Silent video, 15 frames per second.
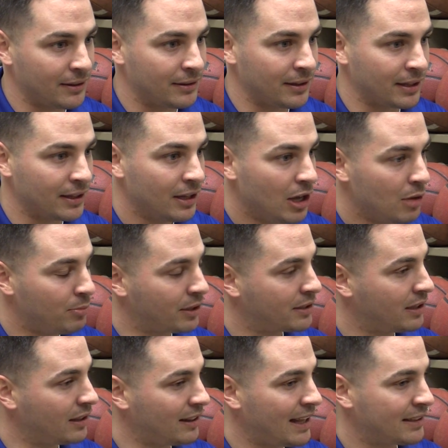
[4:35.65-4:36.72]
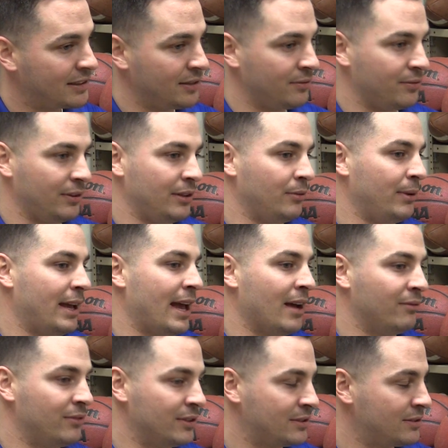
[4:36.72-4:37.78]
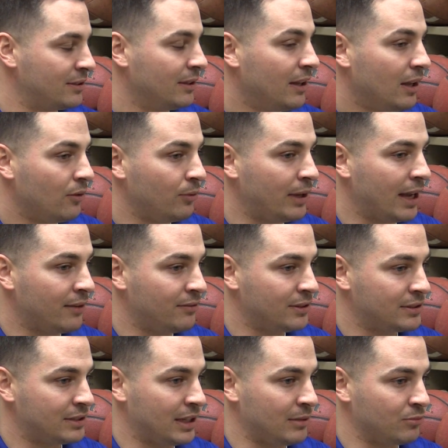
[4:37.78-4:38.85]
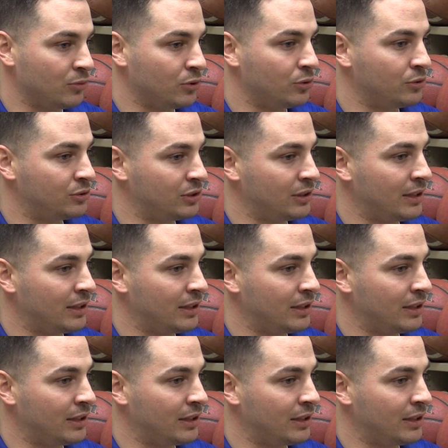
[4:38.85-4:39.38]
I think, but collectively we have this we have the same rules,